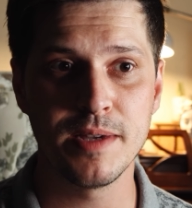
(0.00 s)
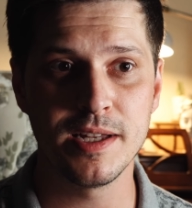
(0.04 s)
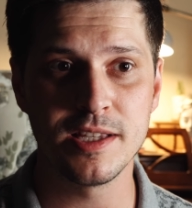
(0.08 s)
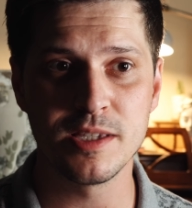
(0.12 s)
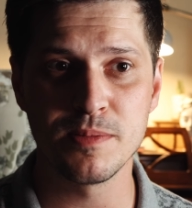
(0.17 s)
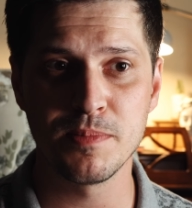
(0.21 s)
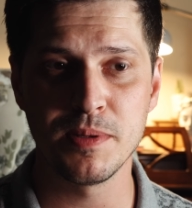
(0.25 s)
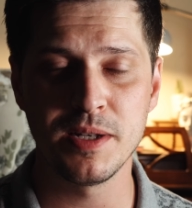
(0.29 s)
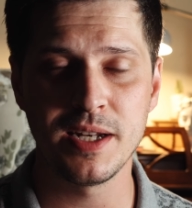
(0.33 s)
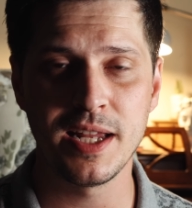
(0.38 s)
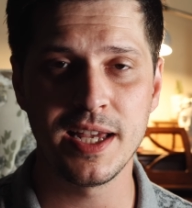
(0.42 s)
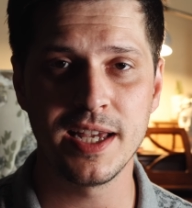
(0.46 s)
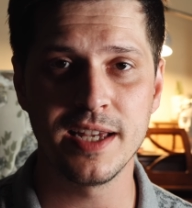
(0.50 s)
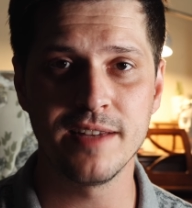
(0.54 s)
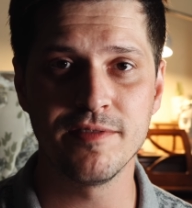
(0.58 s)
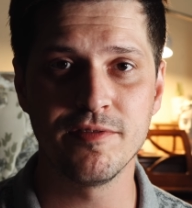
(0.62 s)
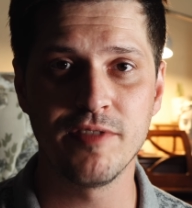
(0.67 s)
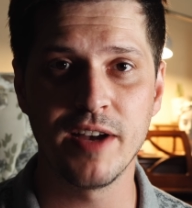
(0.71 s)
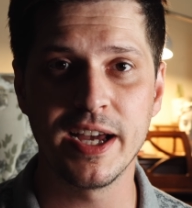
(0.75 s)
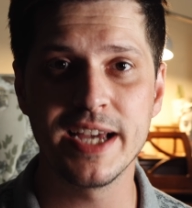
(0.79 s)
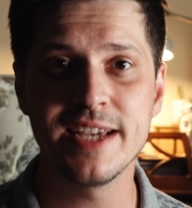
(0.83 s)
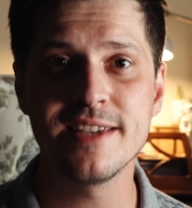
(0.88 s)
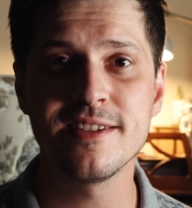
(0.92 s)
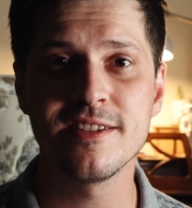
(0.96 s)
It's been a
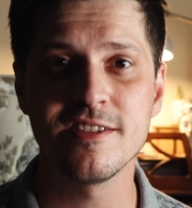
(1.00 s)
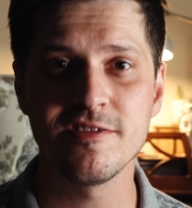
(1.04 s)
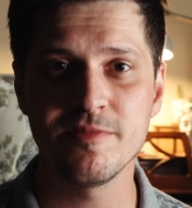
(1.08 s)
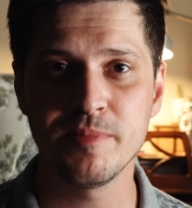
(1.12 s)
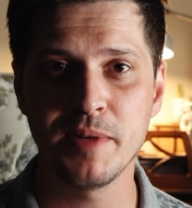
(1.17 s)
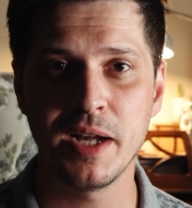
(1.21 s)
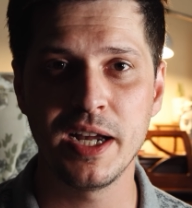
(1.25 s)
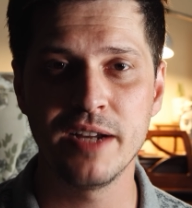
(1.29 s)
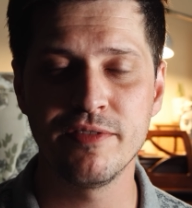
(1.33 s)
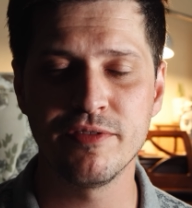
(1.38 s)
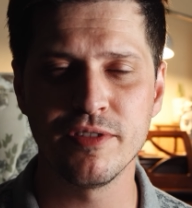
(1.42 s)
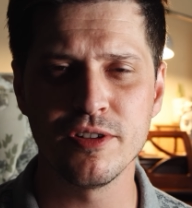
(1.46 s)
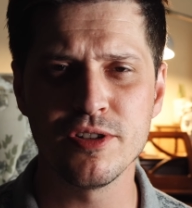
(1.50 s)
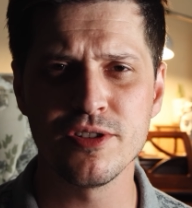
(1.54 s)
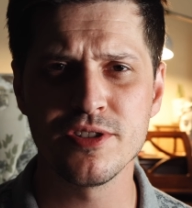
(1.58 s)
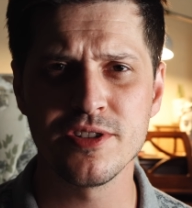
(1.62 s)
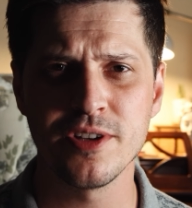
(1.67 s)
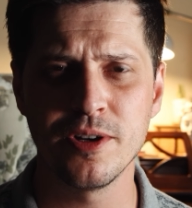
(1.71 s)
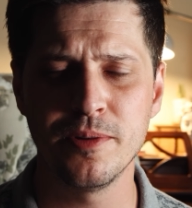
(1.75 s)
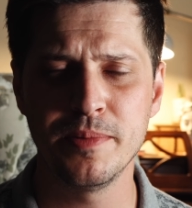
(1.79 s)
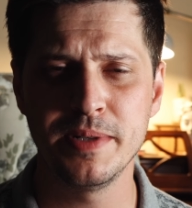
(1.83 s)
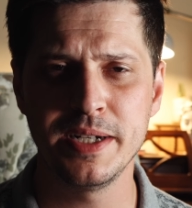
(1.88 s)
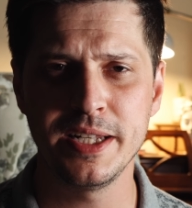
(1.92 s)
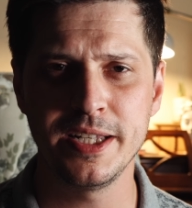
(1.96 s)
vice of mine for
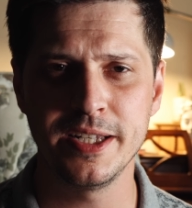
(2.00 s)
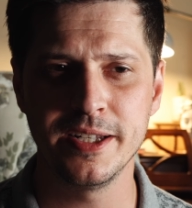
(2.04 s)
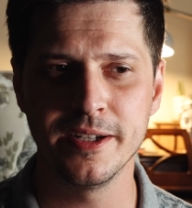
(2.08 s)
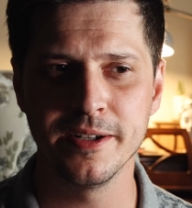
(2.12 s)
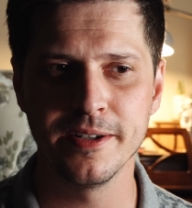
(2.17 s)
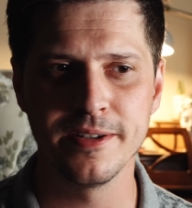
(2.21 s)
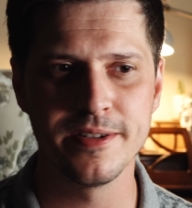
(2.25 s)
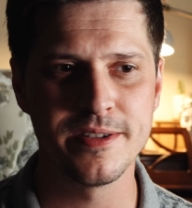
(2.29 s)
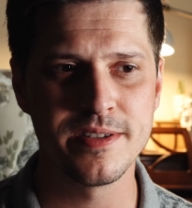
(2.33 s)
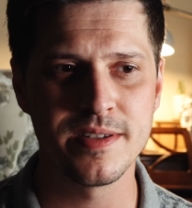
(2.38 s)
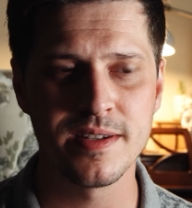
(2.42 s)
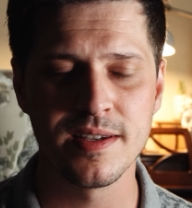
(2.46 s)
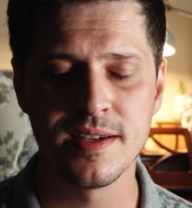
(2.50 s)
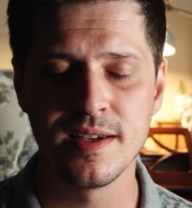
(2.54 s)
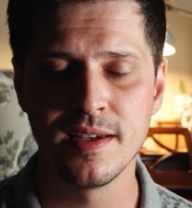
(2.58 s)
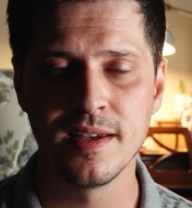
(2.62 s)
so many years.